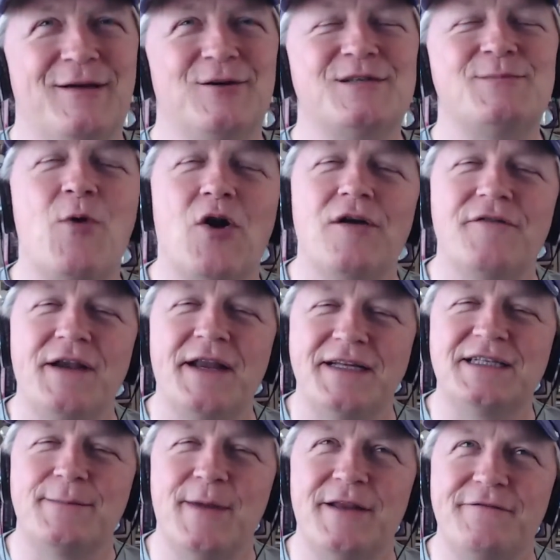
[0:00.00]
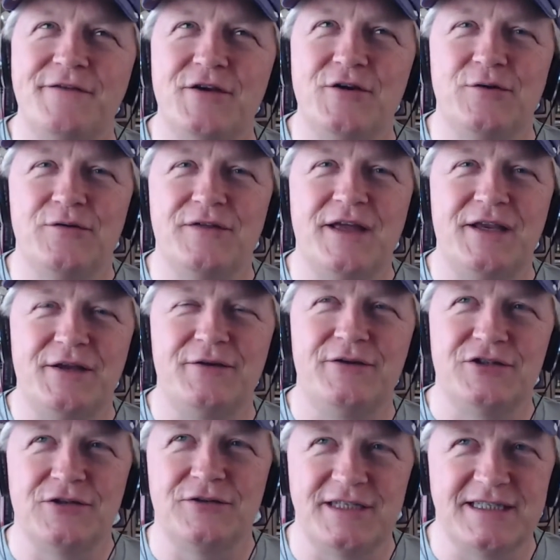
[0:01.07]
Well, it was more of an intimate view than you
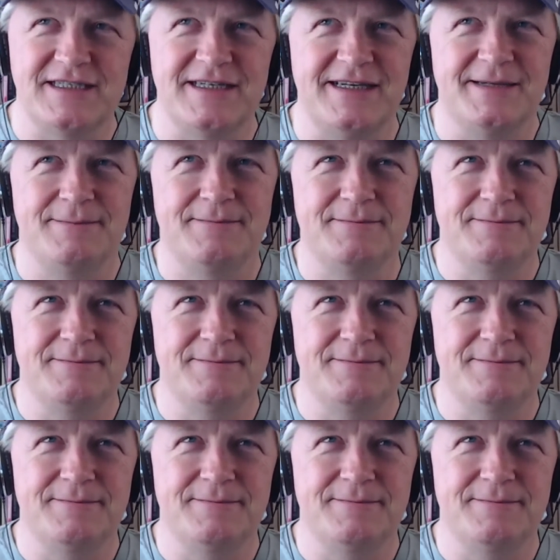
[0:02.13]
usually see.